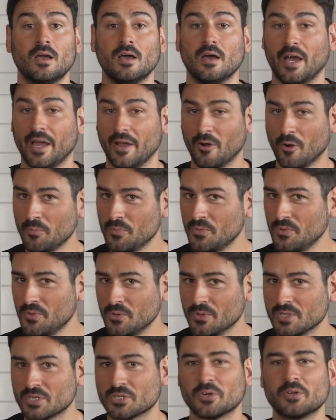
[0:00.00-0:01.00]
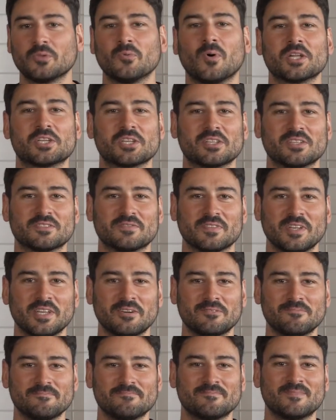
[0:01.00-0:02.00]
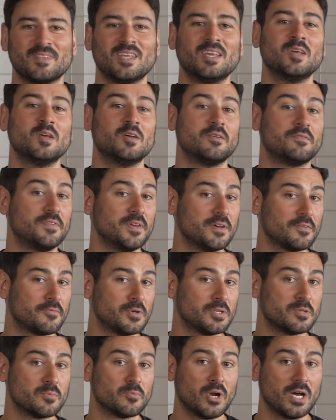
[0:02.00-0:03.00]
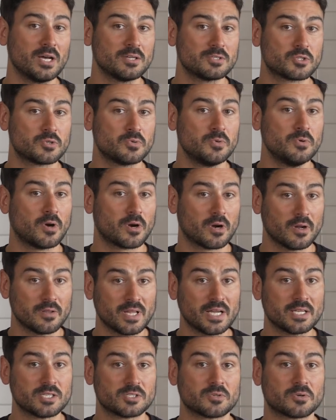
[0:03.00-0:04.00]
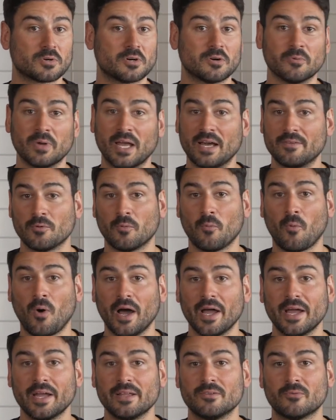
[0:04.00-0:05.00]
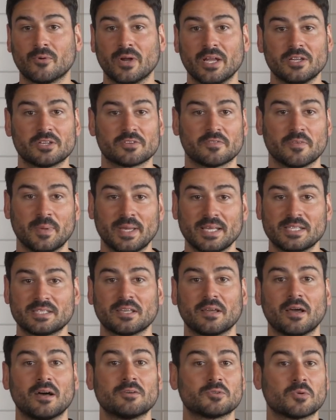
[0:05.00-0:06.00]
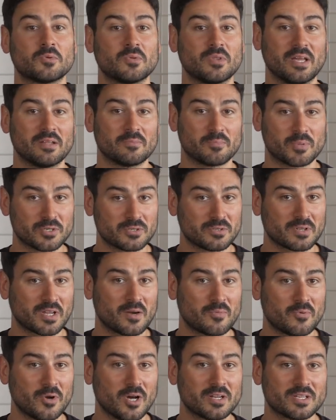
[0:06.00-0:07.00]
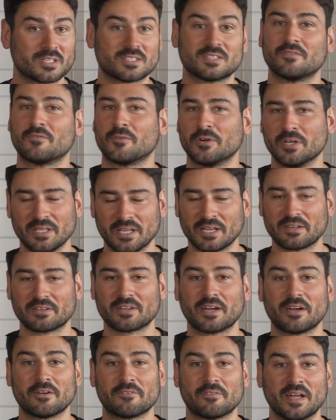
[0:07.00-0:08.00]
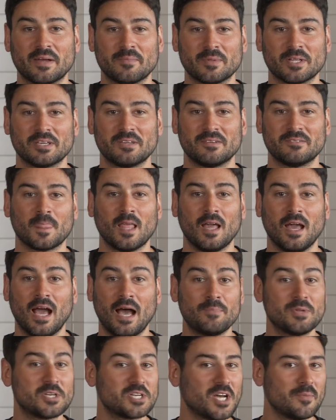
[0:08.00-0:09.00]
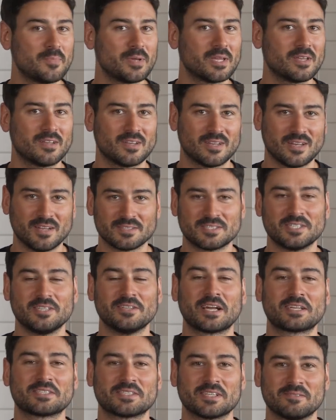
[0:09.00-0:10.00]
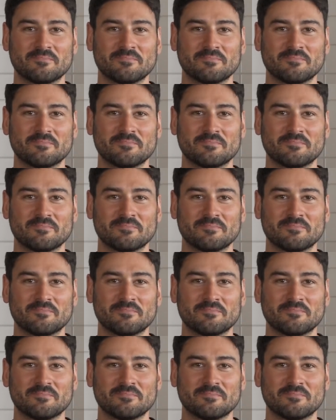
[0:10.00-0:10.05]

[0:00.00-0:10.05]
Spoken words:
I hope you enjoyed watching this video. Feel free to browse through our online store. We have a wide range of amazing household and personal care products for the entire family. Happy shopping, and I'll see you next time.